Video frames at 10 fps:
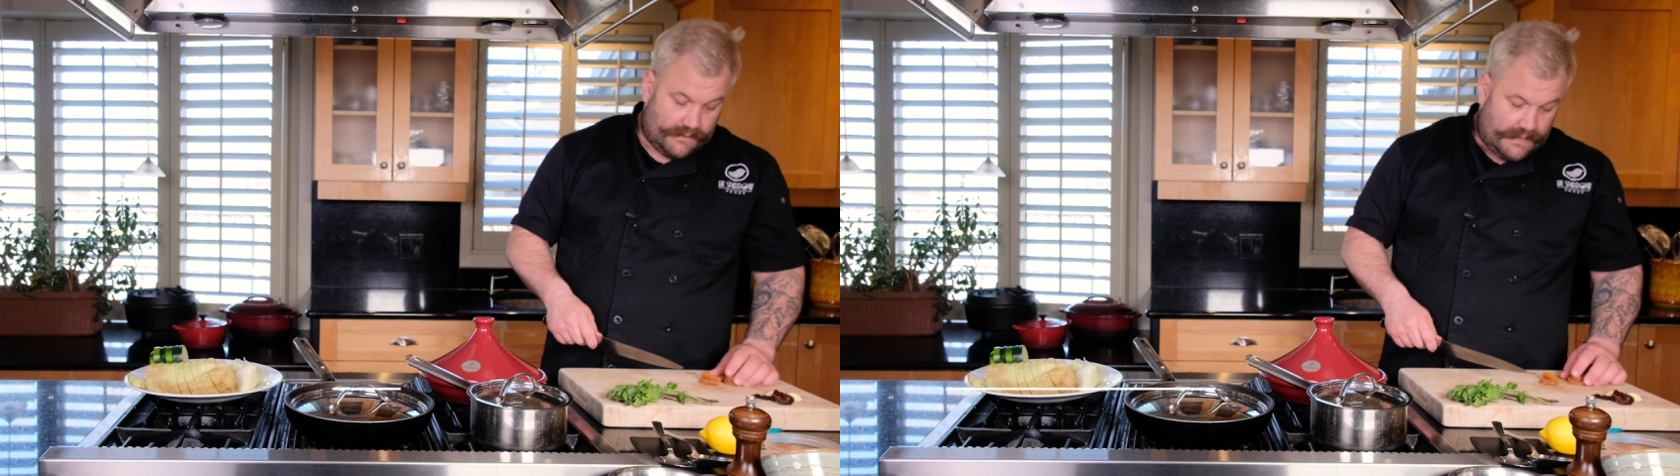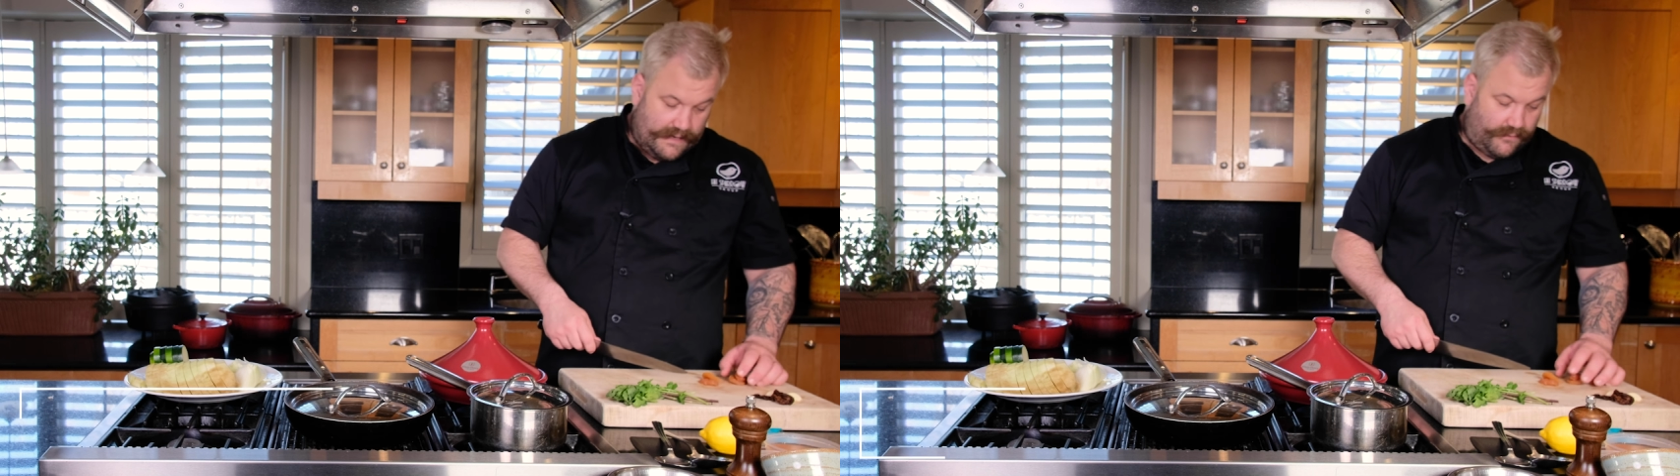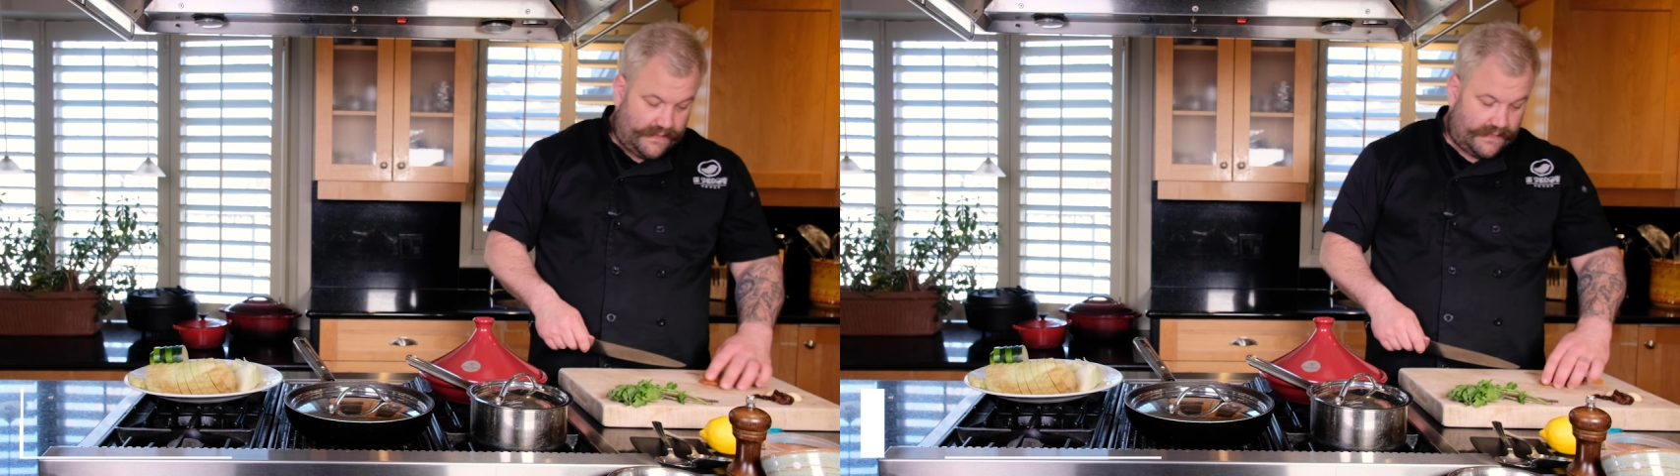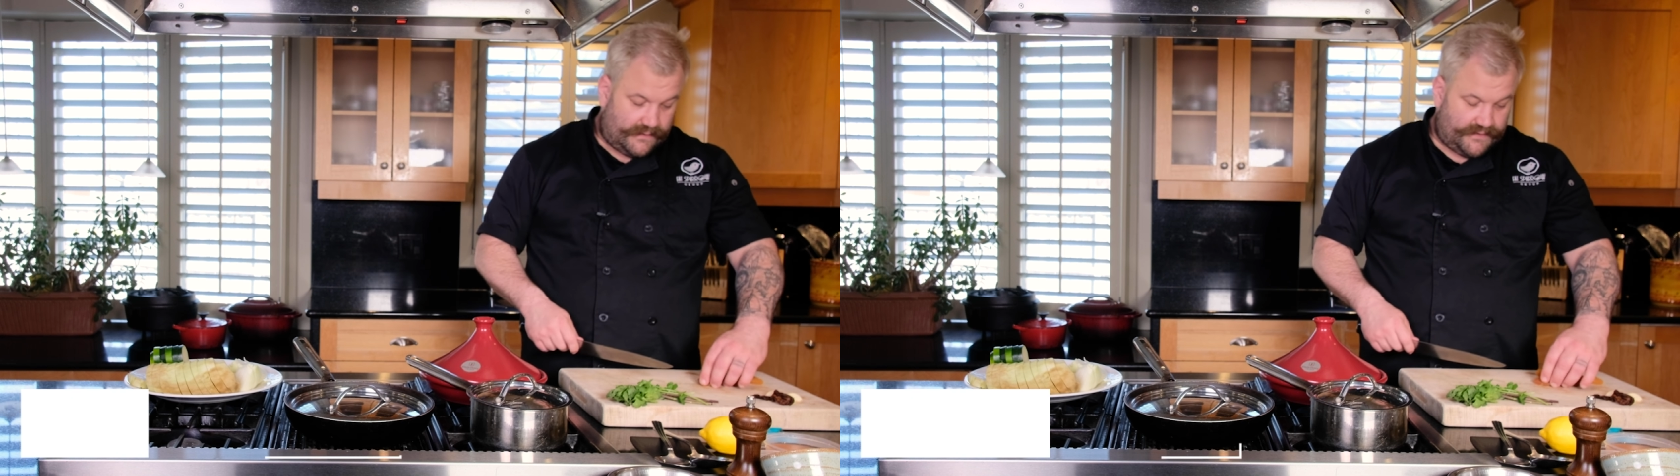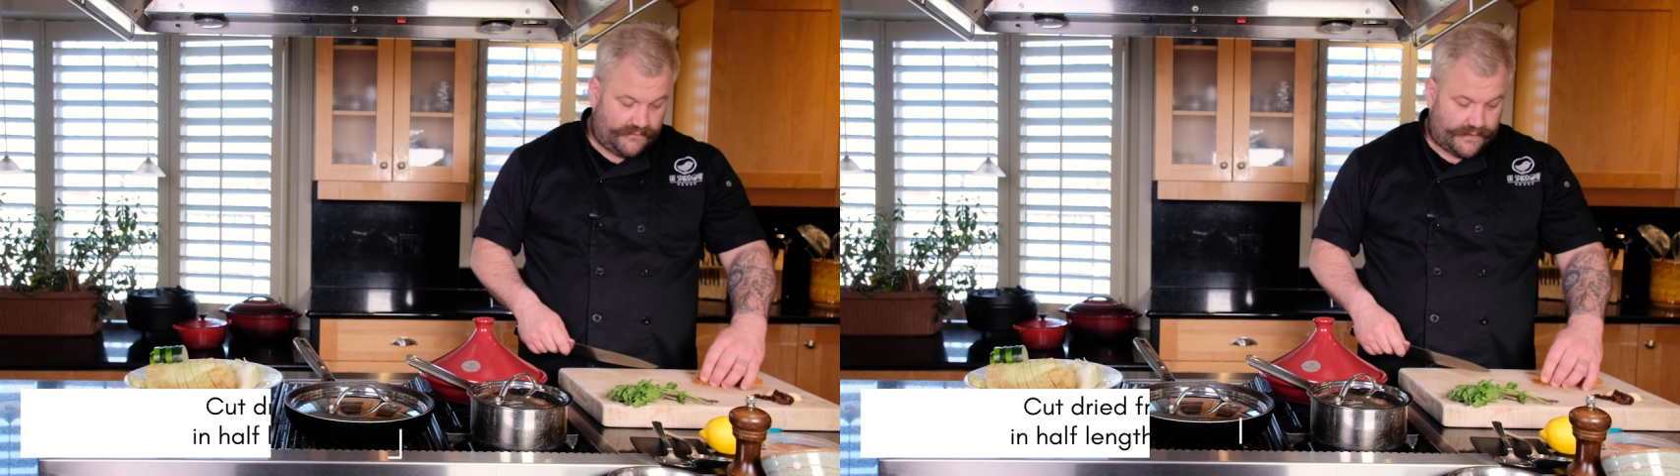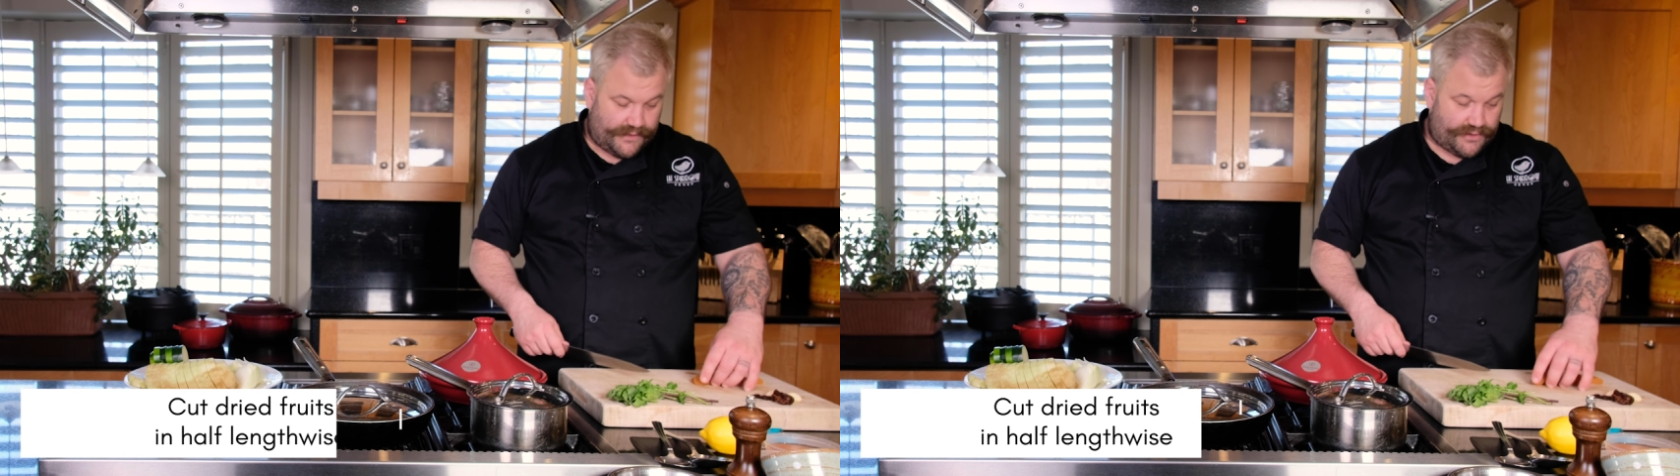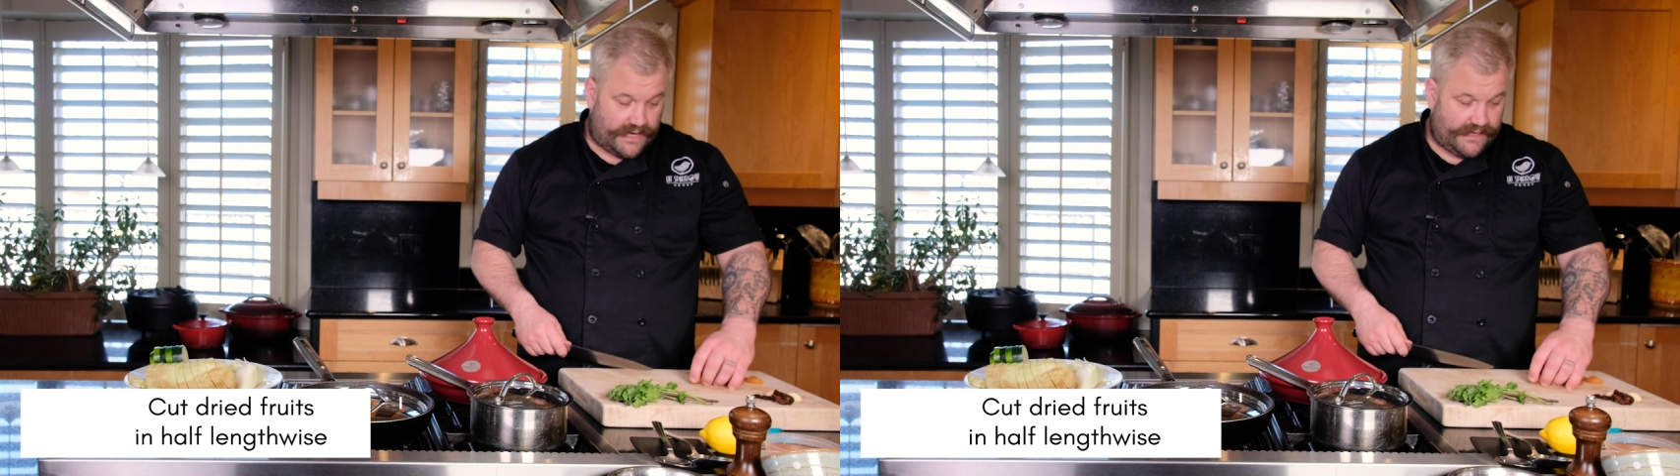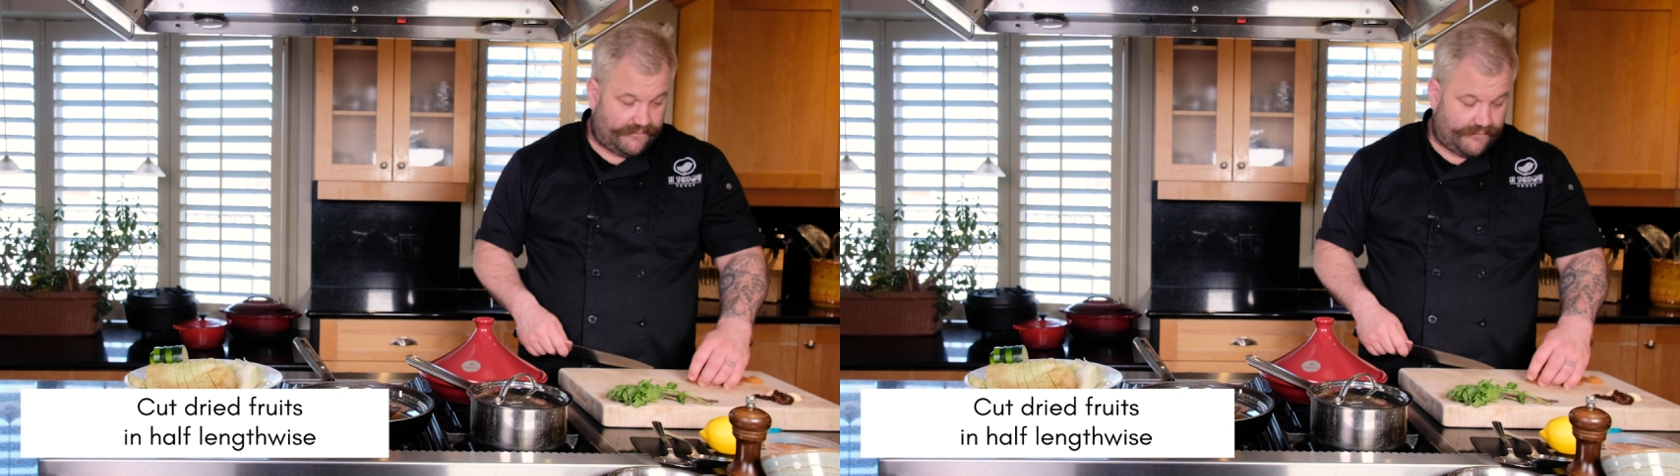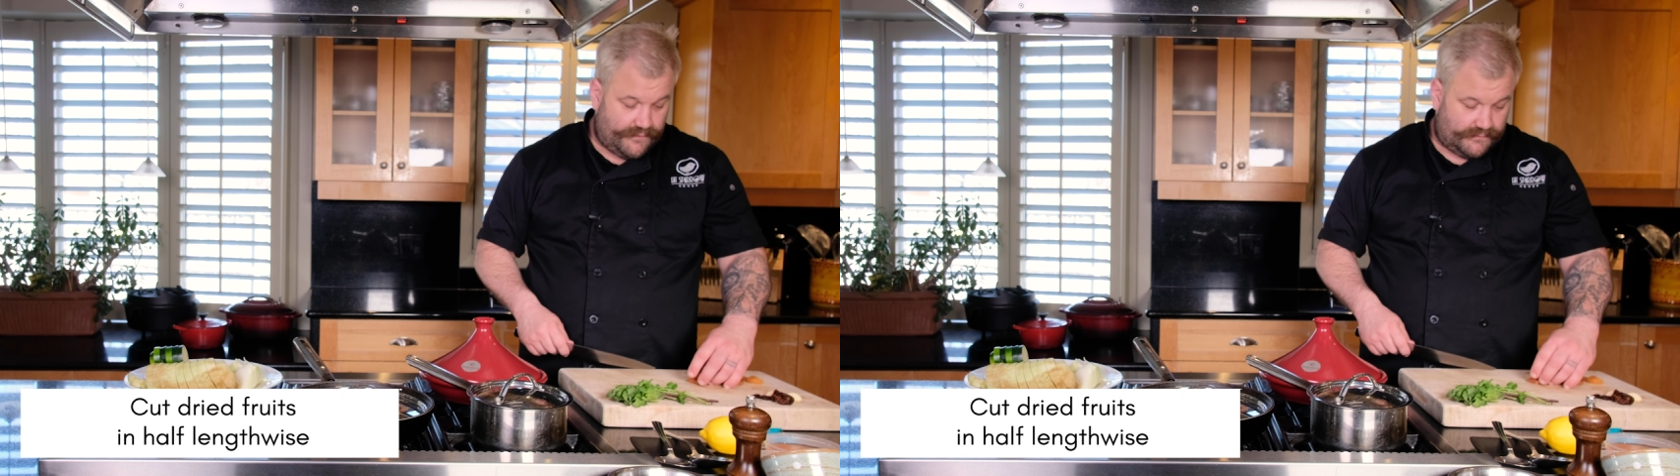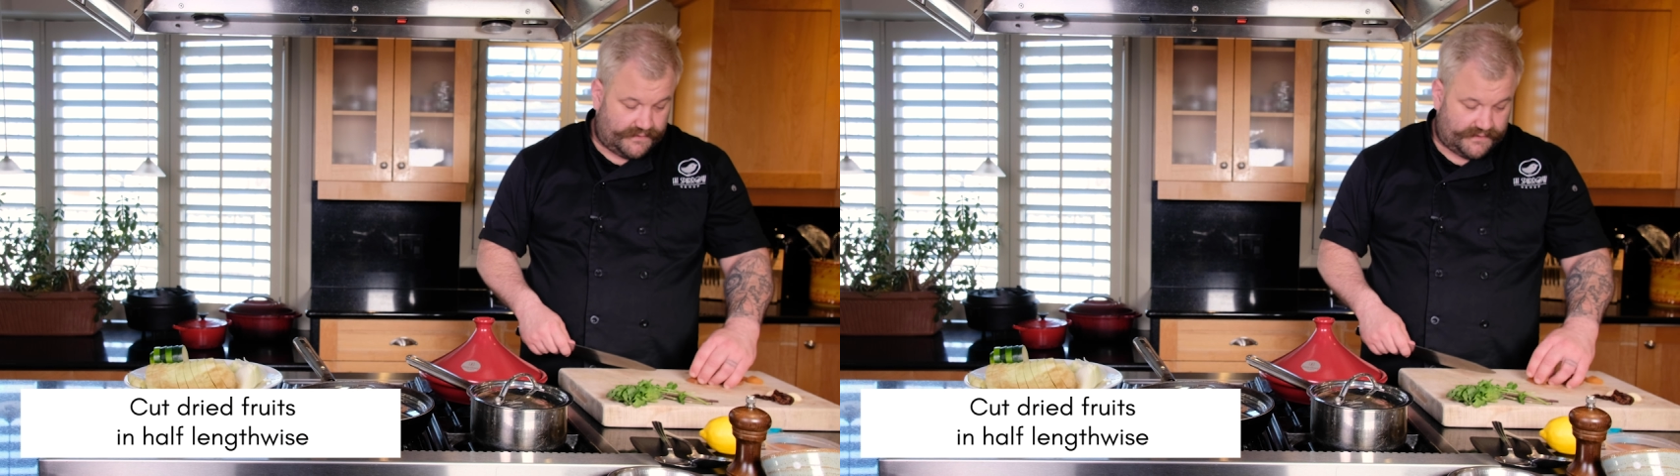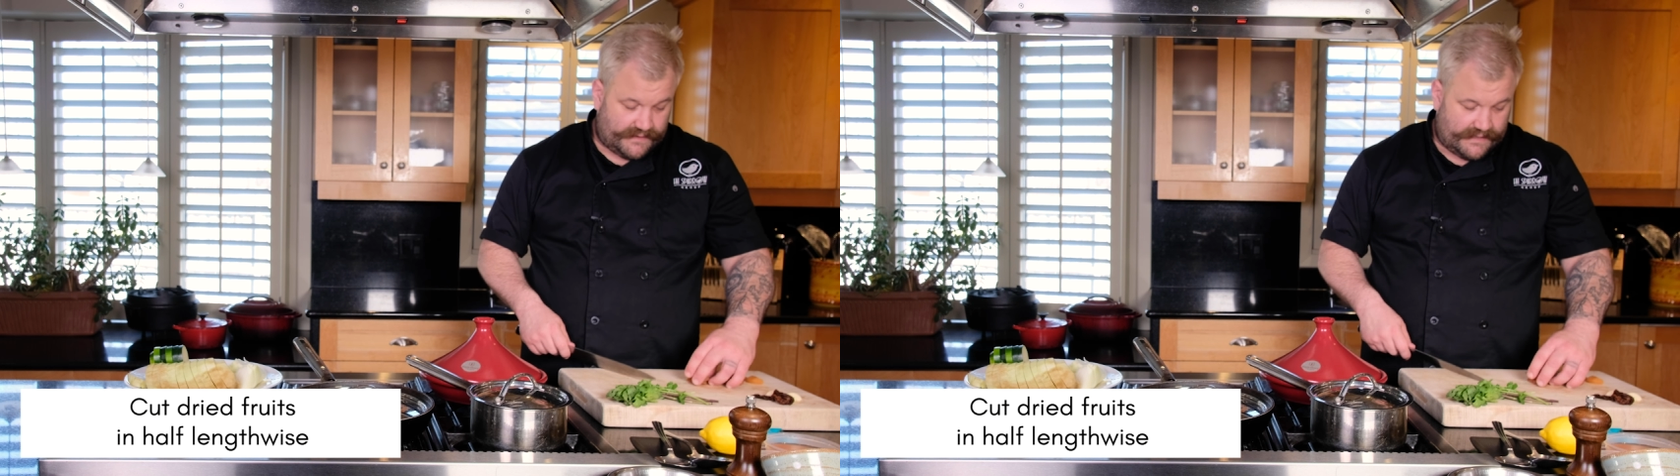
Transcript: Now we'll get into our dried fruits.